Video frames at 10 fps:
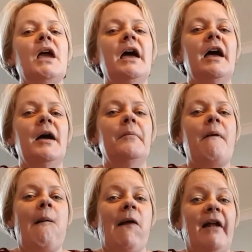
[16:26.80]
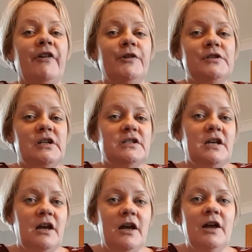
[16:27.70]
I found it
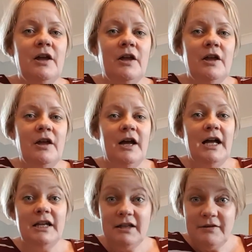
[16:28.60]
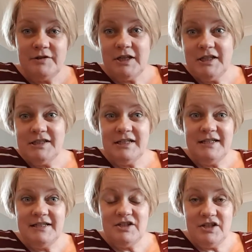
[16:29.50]
and I loved it.
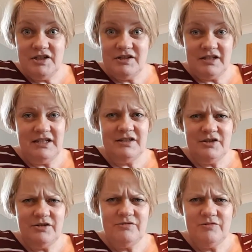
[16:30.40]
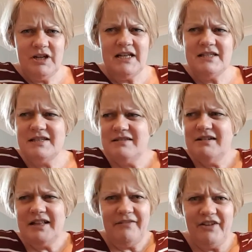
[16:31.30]
He's doing his is
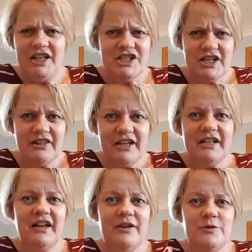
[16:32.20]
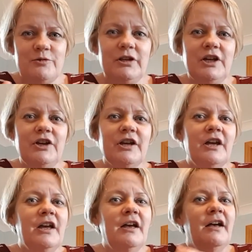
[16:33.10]
nearly finished, I think now. It's really good.
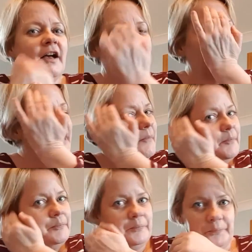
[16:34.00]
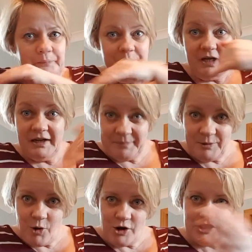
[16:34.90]
And I've
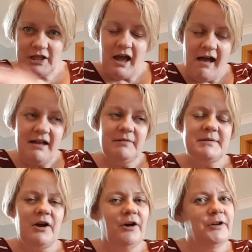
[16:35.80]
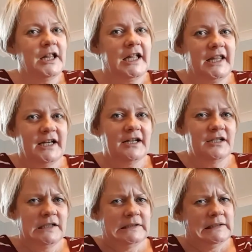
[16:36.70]
been watching that and I really like that.
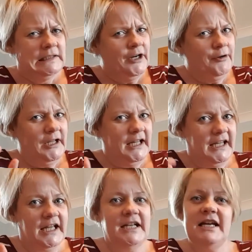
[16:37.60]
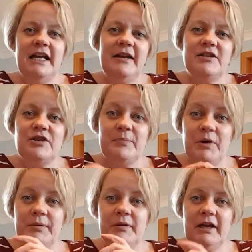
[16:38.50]
I really like that. Anyway, so he
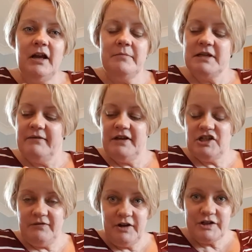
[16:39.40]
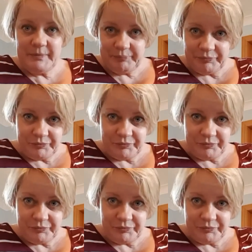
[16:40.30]
put a wee link up to, and eventually found it.